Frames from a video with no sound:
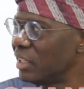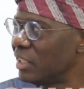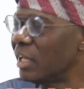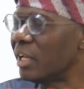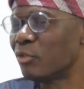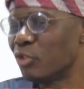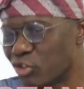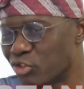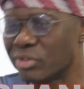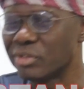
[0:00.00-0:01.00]
that have
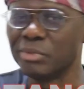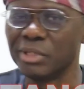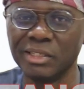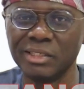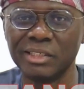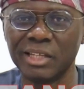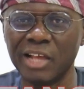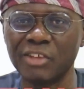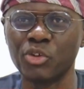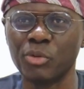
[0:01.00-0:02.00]
just been
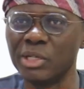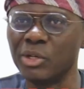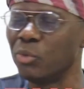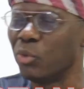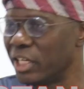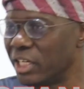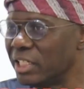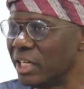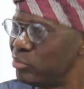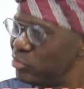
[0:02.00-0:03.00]
handsomely rewarded in
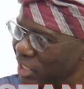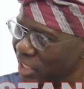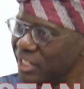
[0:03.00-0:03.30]
Abuja.